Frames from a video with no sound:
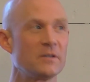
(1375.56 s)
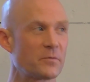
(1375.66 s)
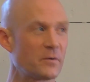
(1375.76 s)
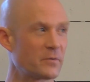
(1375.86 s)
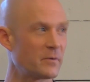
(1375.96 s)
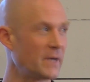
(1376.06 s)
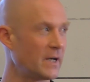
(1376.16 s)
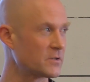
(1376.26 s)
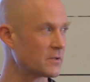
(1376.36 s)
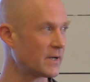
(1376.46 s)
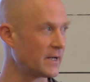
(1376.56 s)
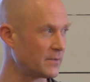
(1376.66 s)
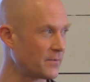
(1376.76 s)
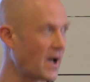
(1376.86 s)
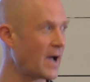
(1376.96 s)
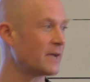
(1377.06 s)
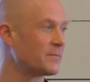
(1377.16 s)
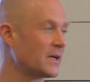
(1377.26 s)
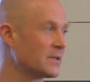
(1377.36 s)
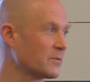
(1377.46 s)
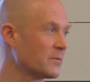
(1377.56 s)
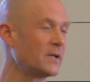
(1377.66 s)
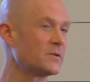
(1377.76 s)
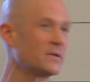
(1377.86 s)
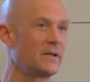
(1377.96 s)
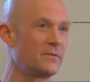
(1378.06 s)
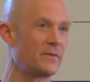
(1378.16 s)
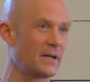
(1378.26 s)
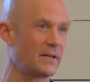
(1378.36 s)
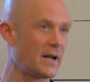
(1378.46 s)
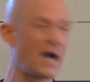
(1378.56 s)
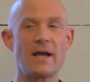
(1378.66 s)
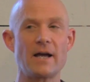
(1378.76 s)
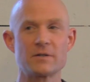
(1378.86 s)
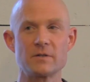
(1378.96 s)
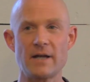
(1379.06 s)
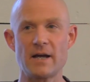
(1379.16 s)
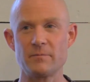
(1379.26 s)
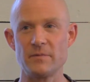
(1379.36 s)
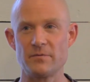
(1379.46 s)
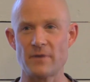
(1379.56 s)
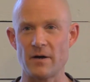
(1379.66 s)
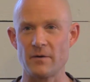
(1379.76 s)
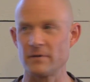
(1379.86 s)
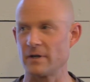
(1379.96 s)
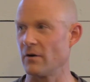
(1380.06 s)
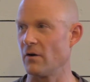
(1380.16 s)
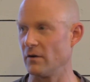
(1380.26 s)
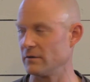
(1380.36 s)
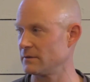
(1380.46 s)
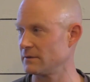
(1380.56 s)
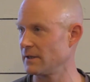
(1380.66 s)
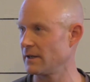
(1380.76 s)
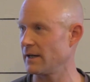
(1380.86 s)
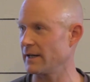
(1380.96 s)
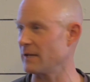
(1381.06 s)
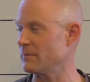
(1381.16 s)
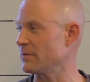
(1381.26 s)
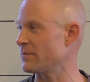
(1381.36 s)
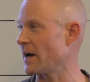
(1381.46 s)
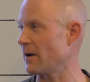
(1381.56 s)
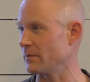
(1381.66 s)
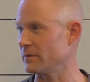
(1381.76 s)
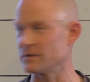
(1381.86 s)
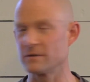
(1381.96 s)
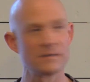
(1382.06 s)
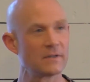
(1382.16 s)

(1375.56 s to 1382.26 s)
different from nature, and if I am not different from nature, then I actually can't be found at all. I can't be found